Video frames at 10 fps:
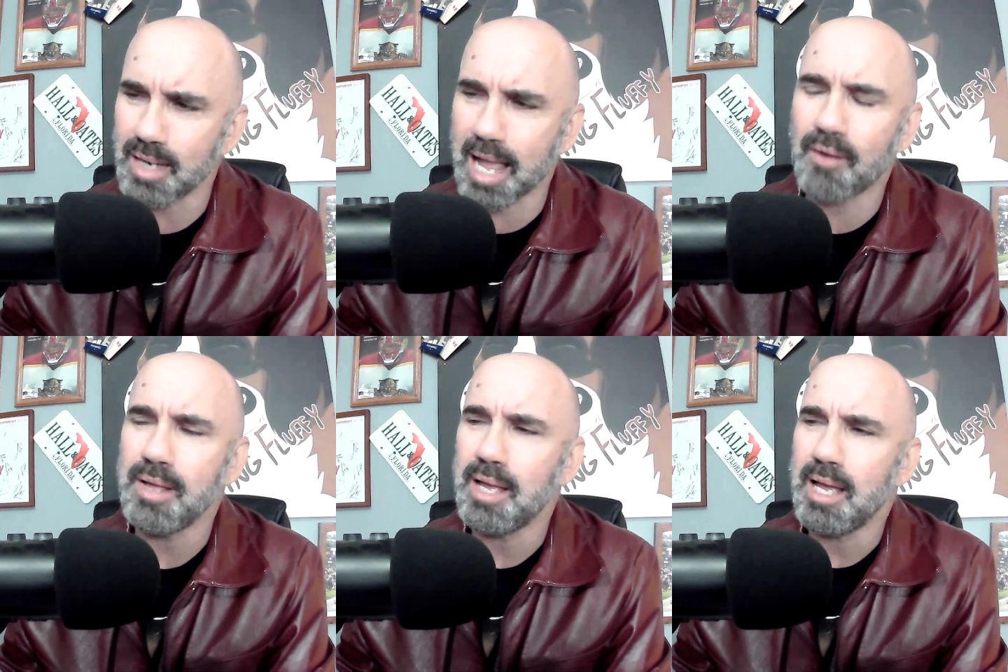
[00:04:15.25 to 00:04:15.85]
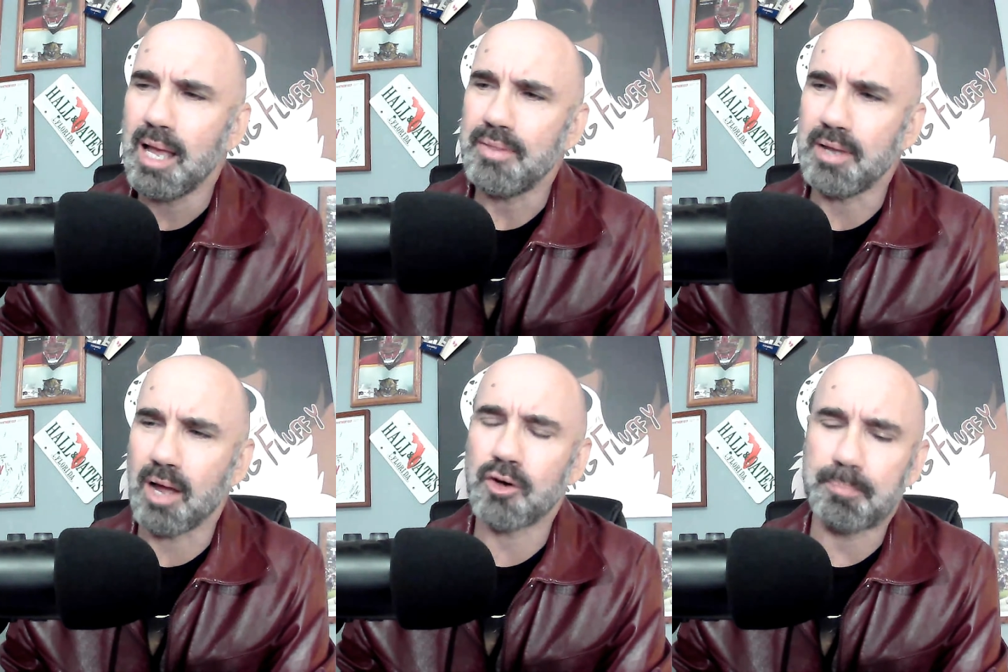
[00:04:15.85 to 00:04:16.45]
Now,
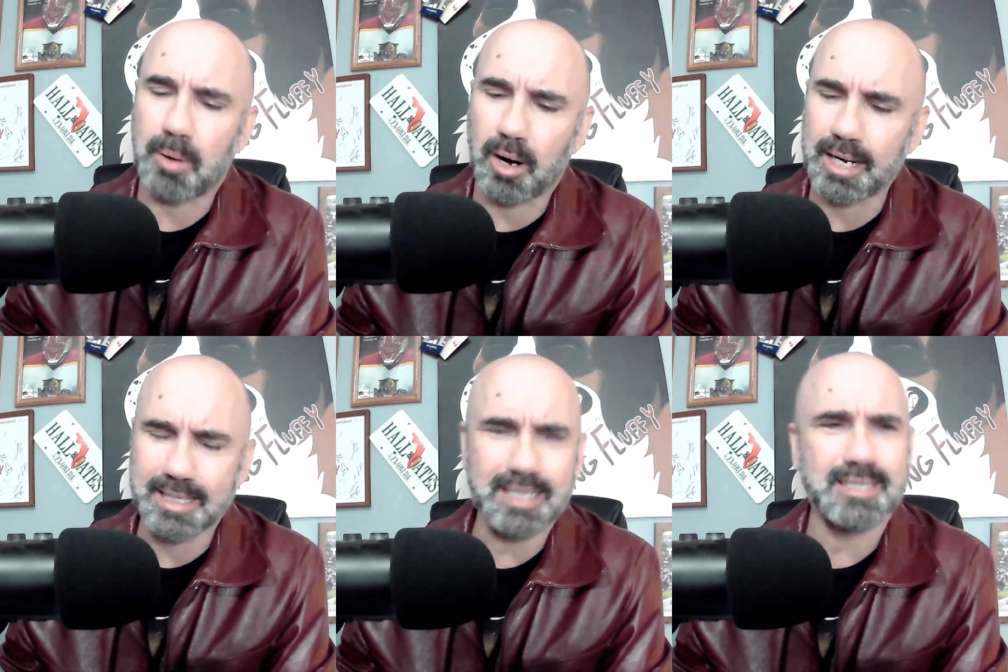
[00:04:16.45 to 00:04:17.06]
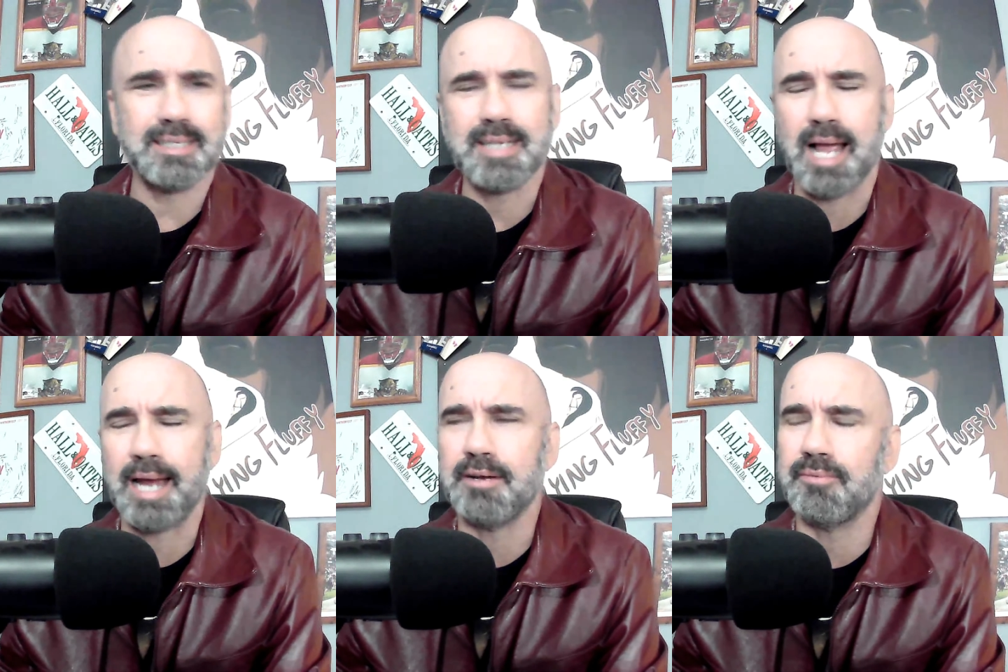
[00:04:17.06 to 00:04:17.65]
the other part, and this is
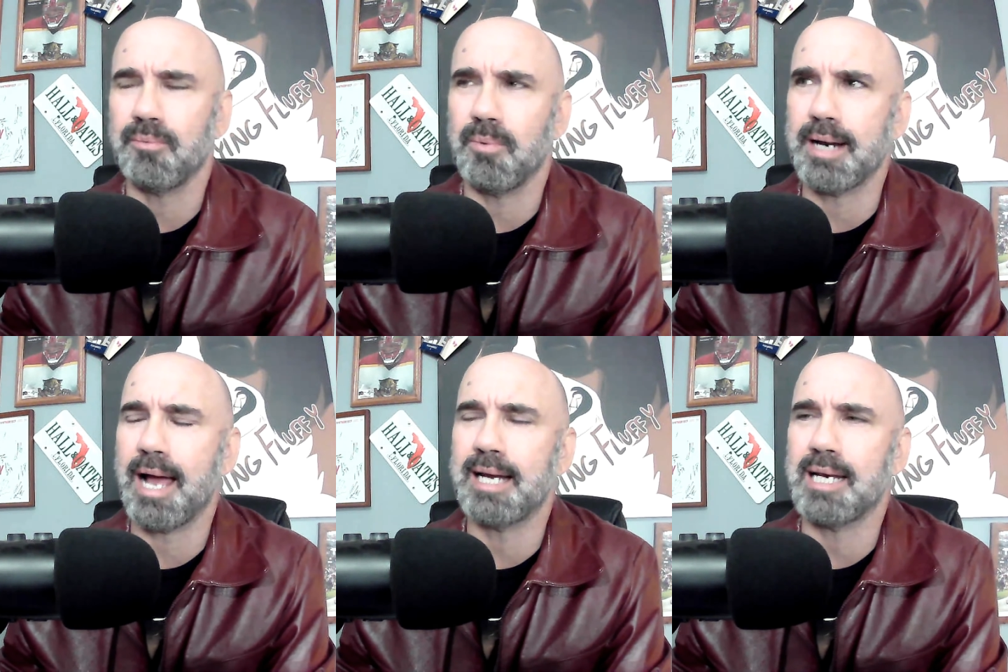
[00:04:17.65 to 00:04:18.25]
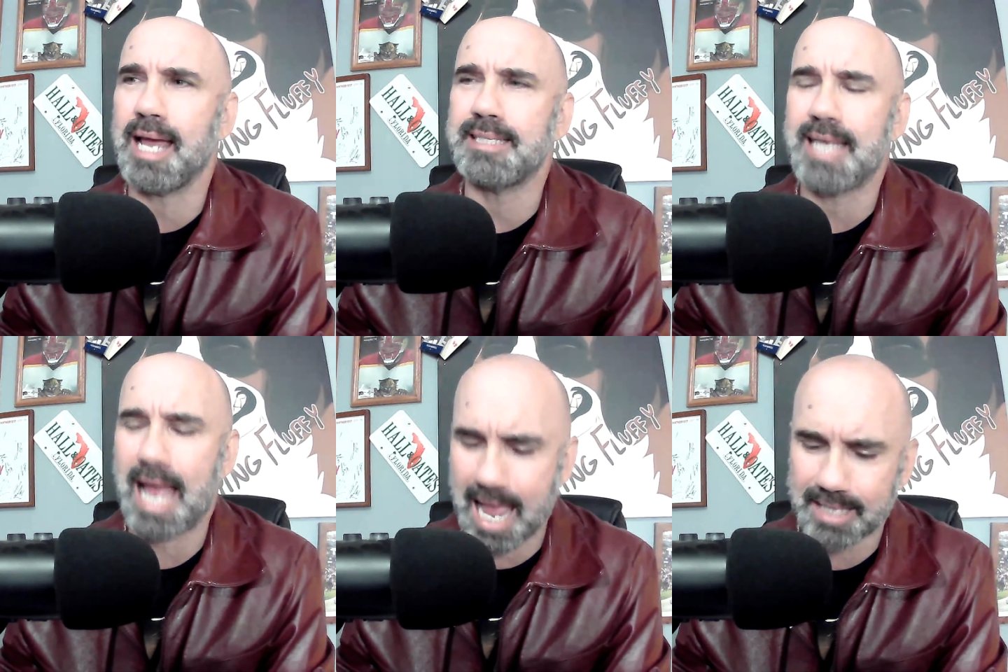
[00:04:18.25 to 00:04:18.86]
kind of what I'd like
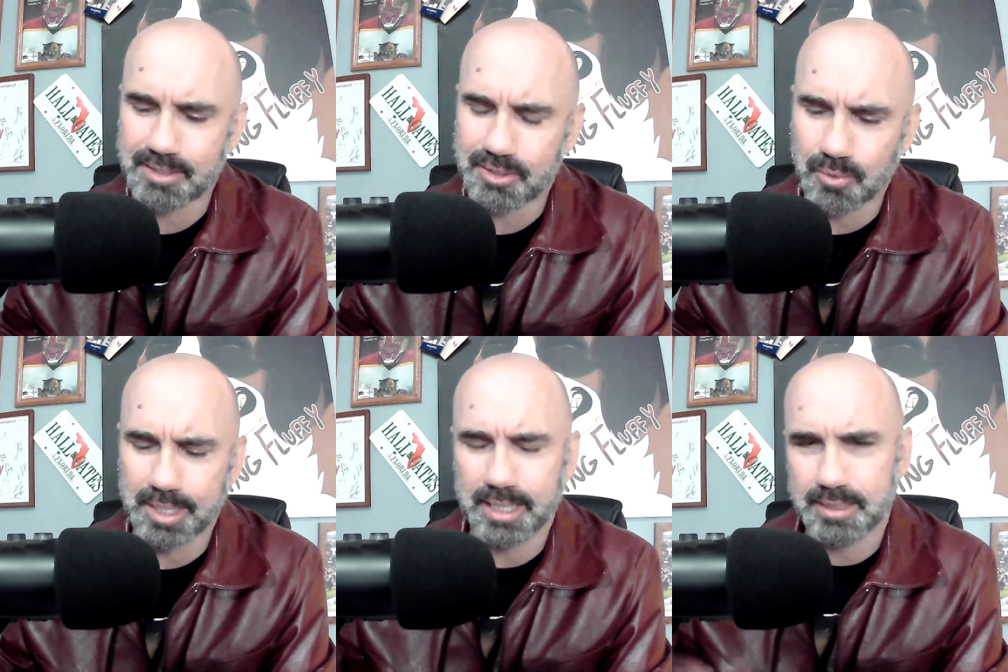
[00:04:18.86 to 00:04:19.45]
to add to it.